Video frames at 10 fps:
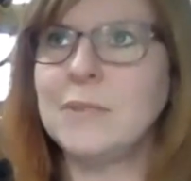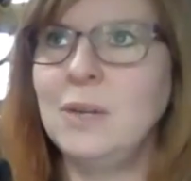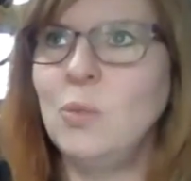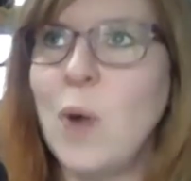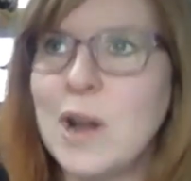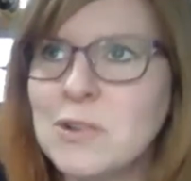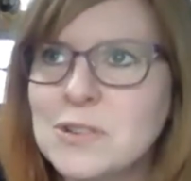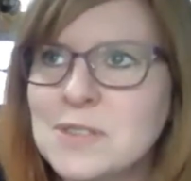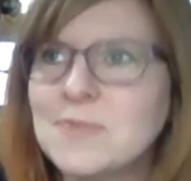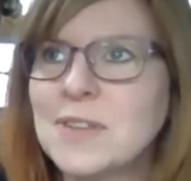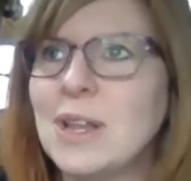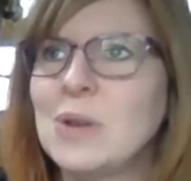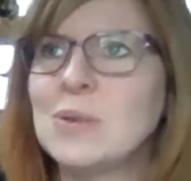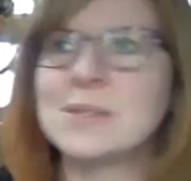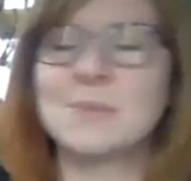wearers of
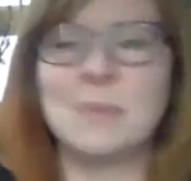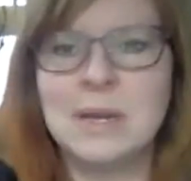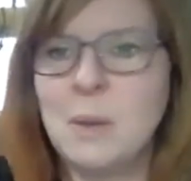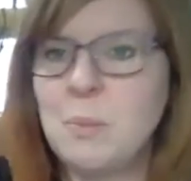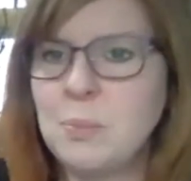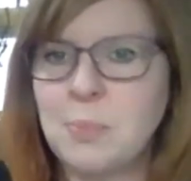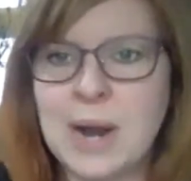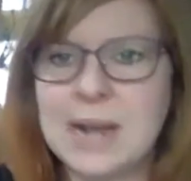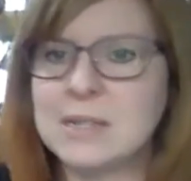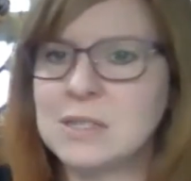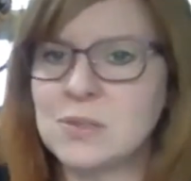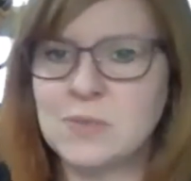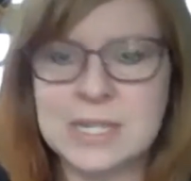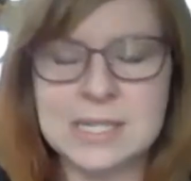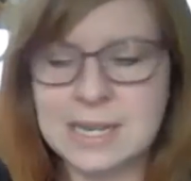clothes, brands,
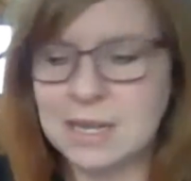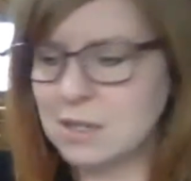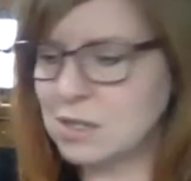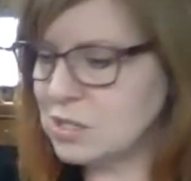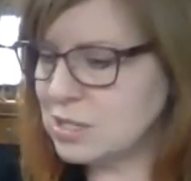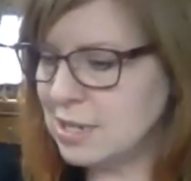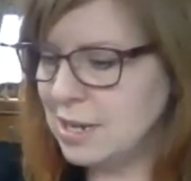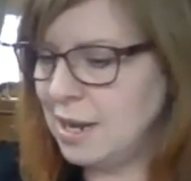retailers,